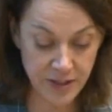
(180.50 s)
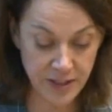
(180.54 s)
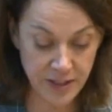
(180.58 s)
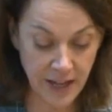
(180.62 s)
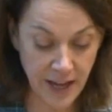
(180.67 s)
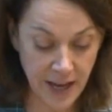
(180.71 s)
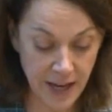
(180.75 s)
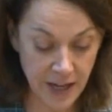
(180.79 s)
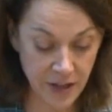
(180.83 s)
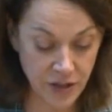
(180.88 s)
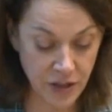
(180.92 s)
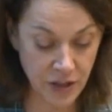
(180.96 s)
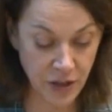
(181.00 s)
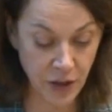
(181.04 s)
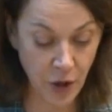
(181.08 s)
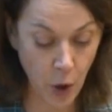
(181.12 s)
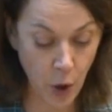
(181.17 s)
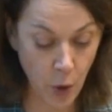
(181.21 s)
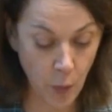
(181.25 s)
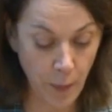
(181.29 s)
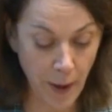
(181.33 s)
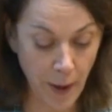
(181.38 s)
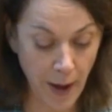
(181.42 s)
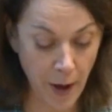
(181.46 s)
at ageing
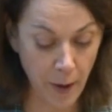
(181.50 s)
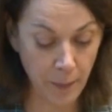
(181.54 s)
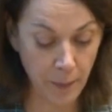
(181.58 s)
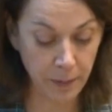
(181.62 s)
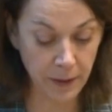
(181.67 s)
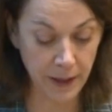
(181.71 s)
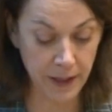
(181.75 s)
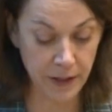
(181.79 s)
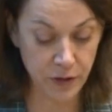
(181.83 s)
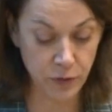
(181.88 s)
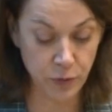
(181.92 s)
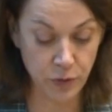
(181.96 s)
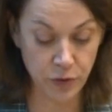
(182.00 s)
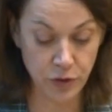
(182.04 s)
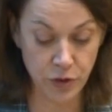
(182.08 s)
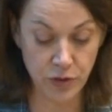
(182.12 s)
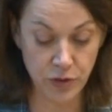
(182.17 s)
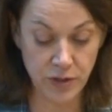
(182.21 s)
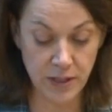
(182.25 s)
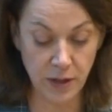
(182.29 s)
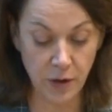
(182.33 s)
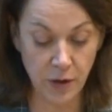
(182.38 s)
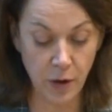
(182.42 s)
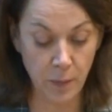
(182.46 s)
coal power plants
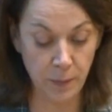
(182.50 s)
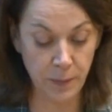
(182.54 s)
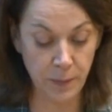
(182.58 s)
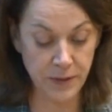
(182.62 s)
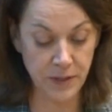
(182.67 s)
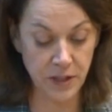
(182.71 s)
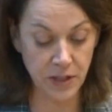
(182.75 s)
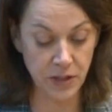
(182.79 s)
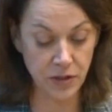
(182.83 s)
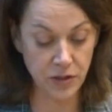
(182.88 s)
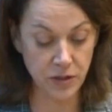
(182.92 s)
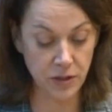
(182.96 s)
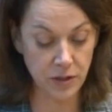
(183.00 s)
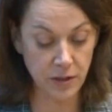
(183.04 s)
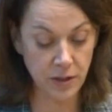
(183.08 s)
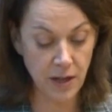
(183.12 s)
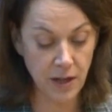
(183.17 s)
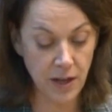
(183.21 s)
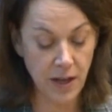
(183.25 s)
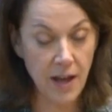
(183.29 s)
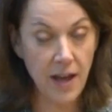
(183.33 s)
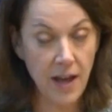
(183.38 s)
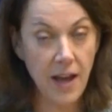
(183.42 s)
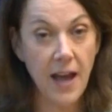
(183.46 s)
reducing competition,
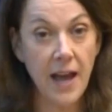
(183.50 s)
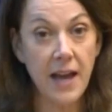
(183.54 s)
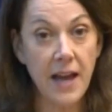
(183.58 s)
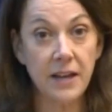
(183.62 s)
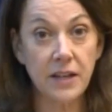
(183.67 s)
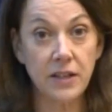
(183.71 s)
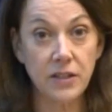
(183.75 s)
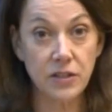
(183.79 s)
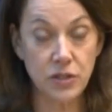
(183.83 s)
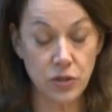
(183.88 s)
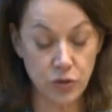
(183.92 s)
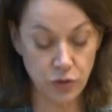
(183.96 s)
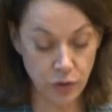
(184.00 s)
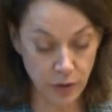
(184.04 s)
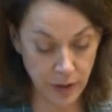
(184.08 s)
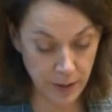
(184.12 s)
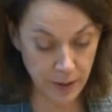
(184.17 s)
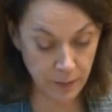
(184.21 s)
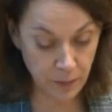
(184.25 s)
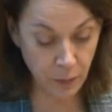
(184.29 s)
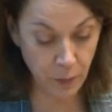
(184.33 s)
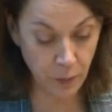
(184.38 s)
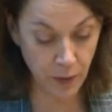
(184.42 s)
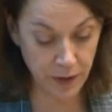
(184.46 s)
and
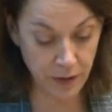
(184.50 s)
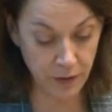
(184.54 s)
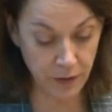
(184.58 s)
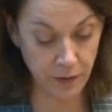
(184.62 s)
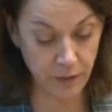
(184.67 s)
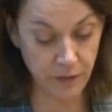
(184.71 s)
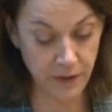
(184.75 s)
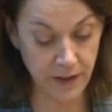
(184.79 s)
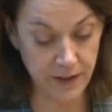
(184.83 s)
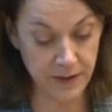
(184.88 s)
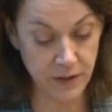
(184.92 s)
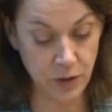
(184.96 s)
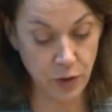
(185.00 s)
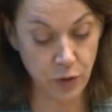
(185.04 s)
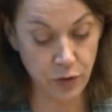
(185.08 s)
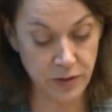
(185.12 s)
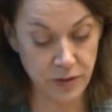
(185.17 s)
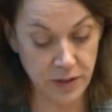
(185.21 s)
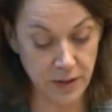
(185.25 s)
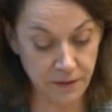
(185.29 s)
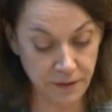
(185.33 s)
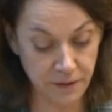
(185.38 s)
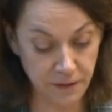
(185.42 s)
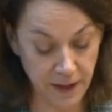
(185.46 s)
extreme weather events
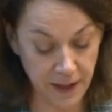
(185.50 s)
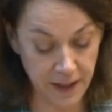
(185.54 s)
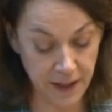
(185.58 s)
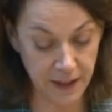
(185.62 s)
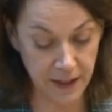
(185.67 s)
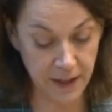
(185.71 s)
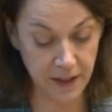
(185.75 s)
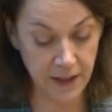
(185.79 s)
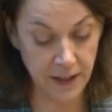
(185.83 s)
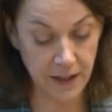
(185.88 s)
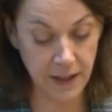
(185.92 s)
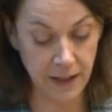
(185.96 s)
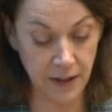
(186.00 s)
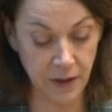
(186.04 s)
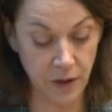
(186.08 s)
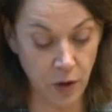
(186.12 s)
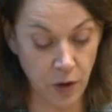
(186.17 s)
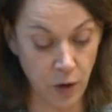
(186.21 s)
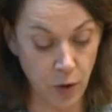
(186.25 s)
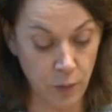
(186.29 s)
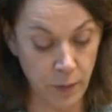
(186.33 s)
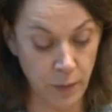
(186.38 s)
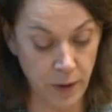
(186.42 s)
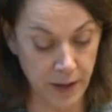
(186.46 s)
causing flooding in
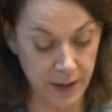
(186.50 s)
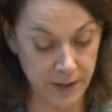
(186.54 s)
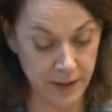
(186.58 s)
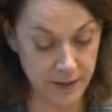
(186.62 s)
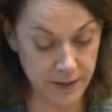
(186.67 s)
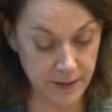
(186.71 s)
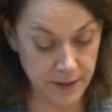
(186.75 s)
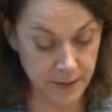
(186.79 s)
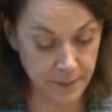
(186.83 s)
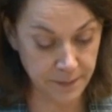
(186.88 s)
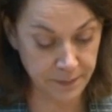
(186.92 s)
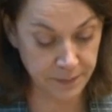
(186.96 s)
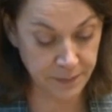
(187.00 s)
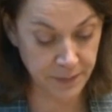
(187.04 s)
coal mines.